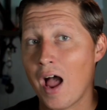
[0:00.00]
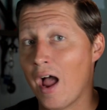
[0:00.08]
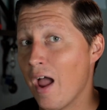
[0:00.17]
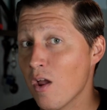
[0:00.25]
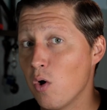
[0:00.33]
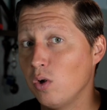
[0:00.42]

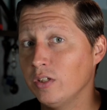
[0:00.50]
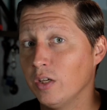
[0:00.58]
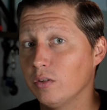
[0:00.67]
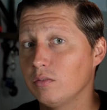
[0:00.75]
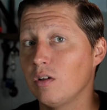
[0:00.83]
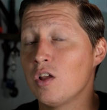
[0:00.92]
I hold
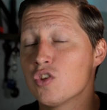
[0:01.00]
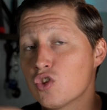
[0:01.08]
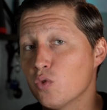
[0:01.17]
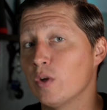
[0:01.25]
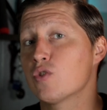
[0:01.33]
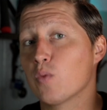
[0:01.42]
it,
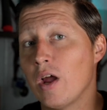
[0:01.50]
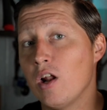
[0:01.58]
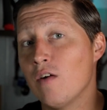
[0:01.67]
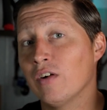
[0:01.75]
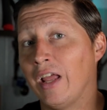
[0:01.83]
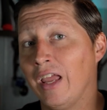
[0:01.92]
switch right
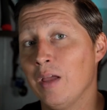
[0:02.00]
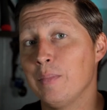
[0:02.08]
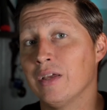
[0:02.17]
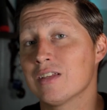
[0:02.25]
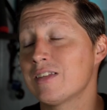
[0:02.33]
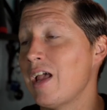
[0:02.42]
over to
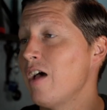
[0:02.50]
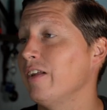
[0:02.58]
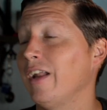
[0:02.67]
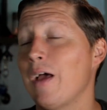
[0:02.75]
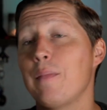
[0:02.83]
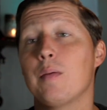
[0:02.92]
ambient sound,
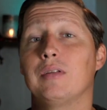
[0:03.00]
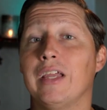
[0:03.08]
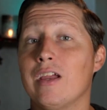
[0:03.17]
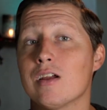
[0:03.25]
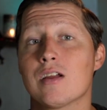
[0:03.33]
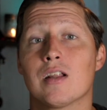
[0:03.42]
and I'm able to
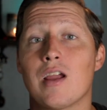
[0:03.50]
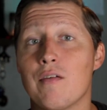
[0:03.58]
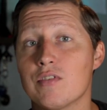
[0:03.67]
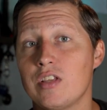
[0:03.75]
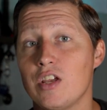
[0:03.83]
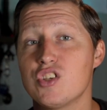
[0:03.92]
carry on a
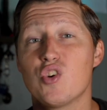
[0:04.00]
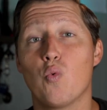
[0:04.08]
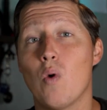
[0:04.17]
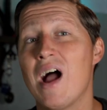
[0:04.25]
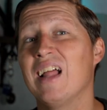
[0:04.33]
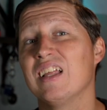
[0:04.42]
conversation
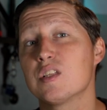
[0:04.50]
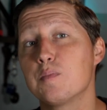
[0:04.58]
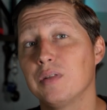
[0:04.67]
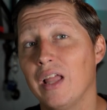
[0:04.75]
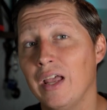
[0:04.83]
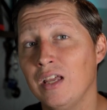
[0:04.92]
while it's
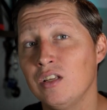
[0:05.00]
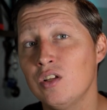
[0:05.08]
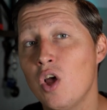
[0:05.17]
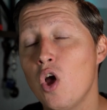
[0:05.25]
playing